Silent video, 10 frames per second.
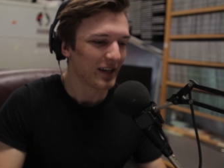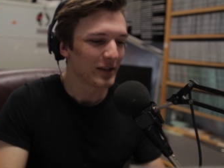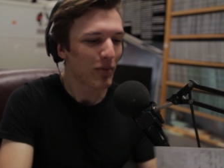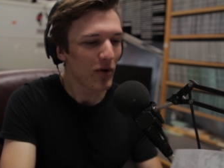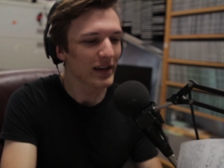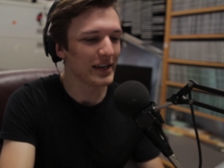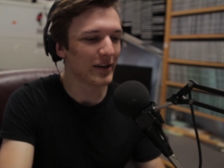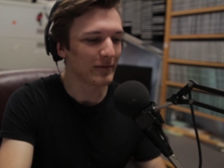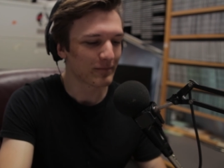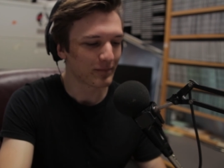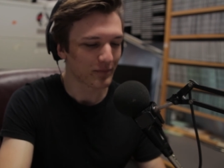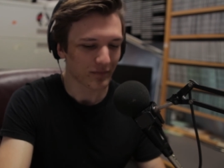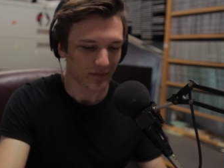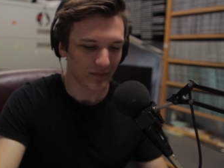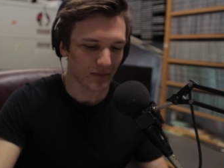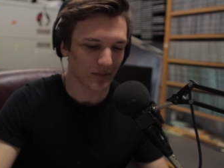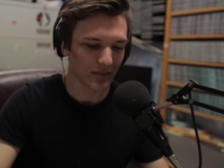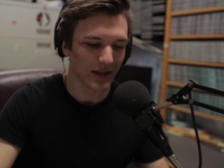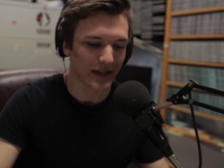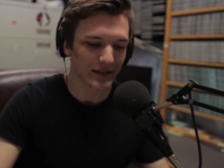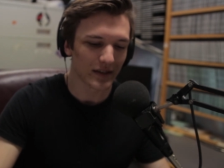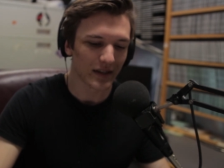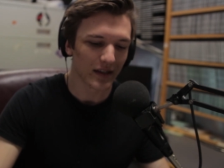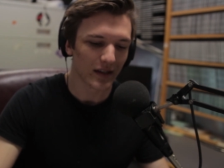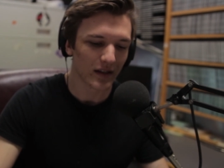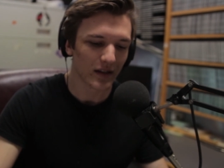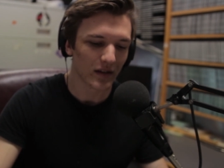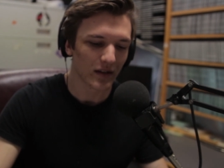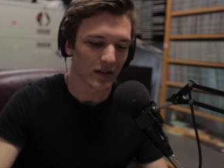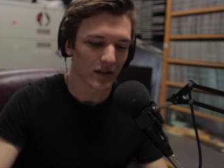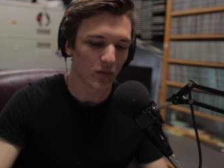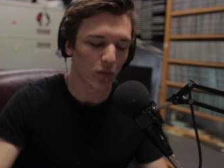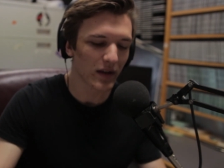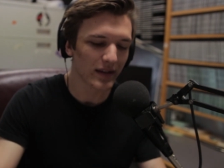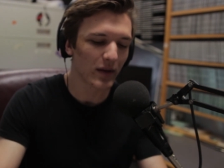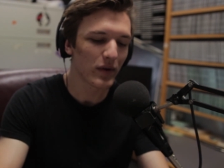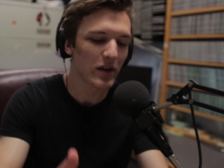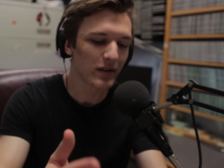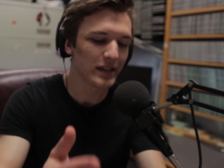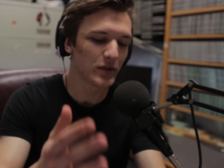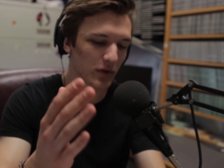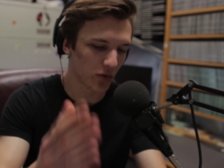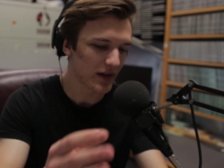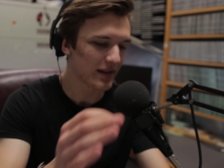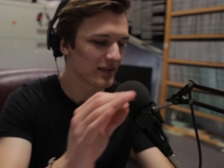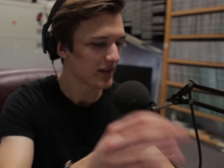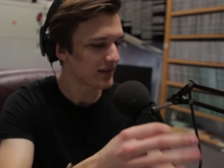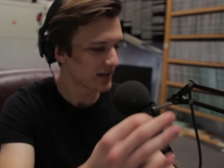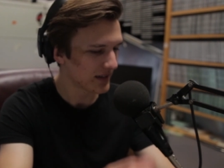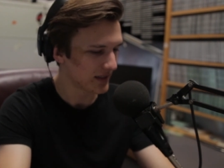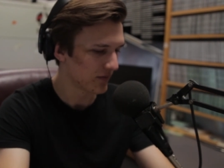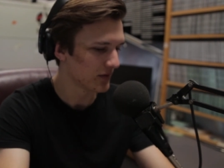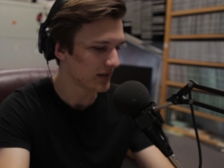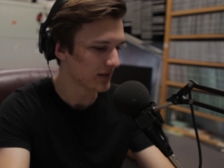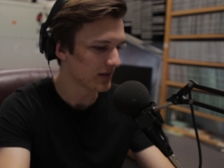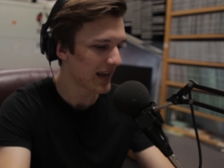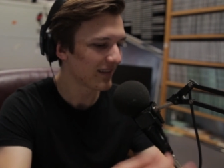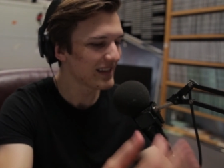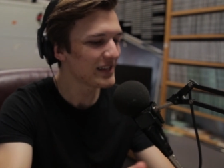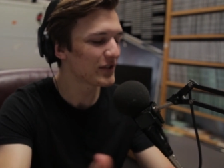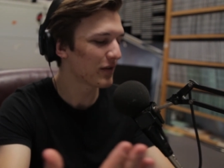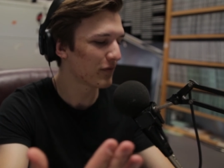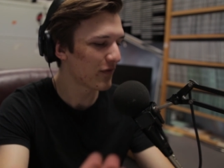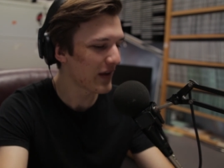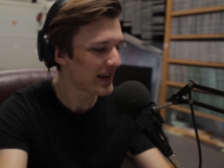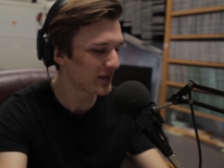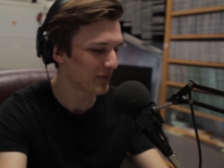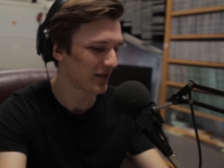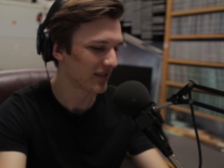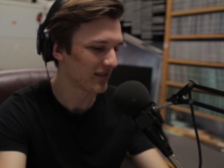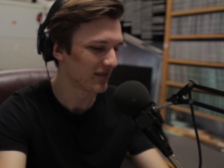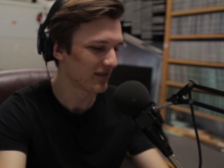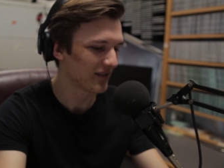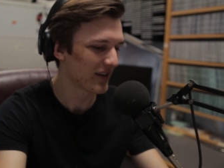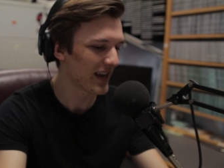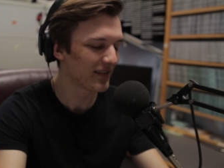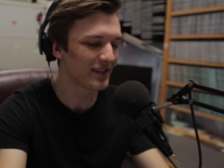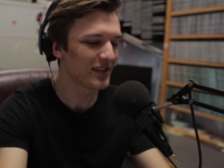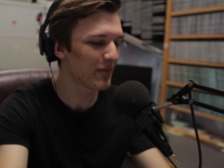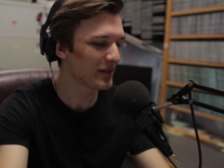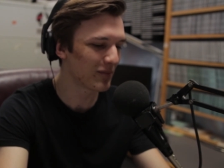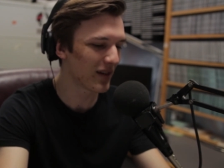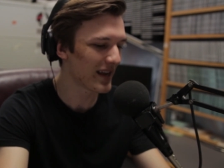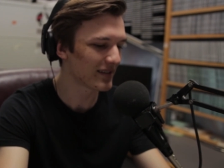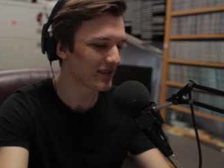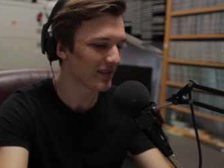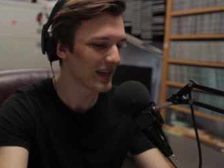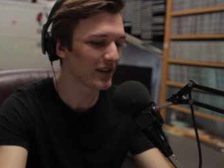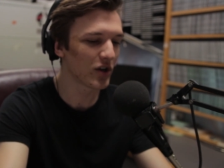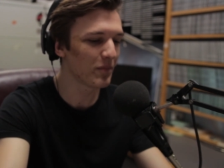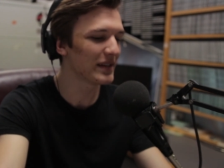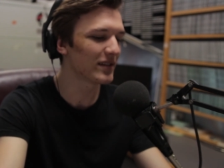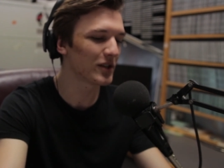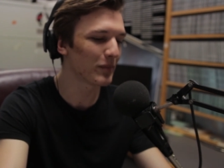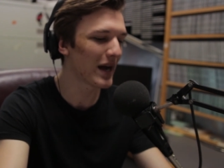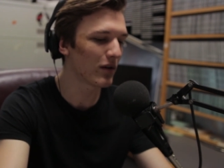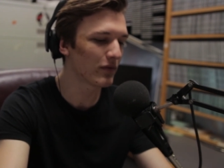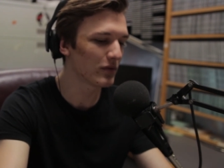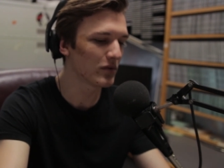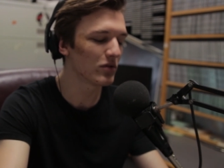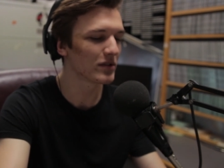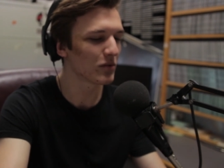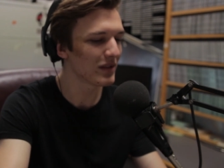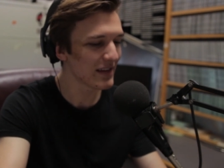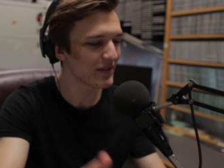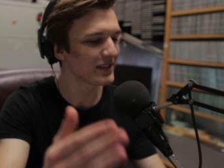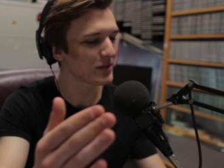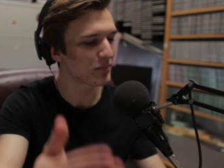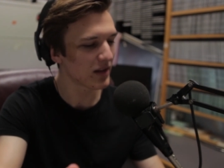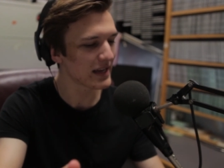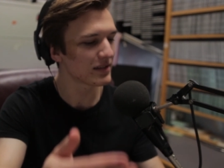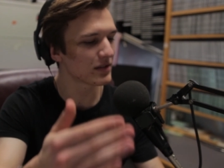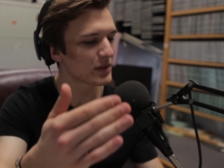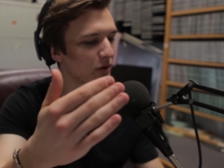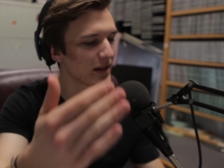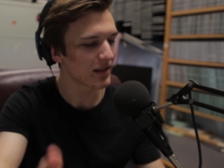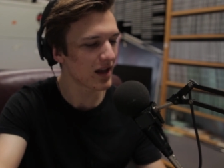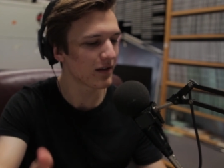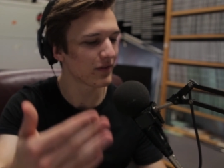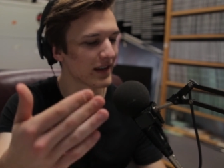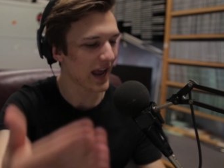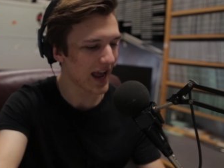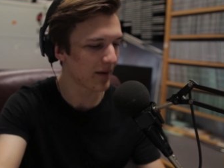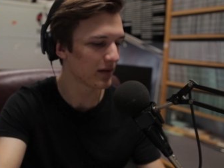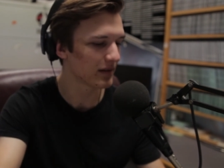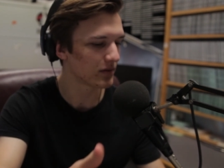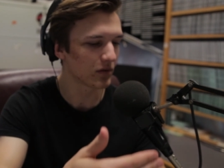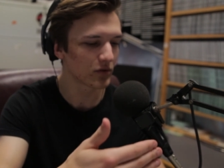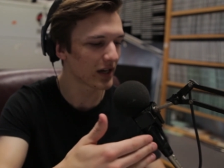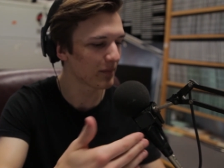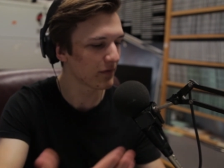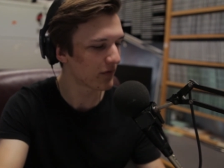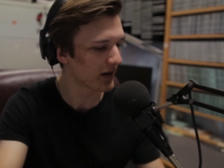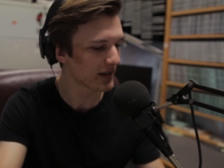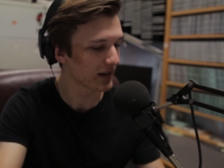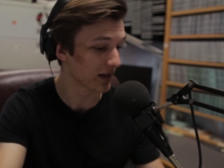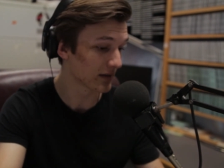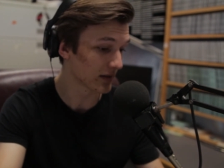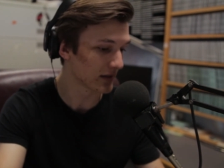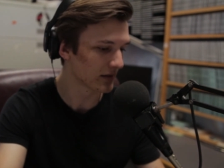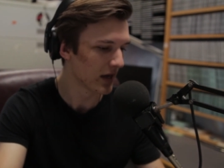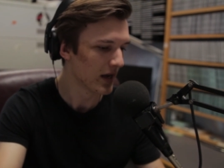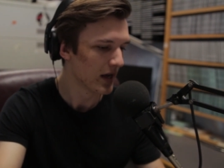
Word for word: The point here is we, we all need to agree to set aside differences, at least on Facebook, okay? The dumbest place. It could be such a powerful tool, so leave it as a place to spread love and happiness. Don't try to be funny, unless it is.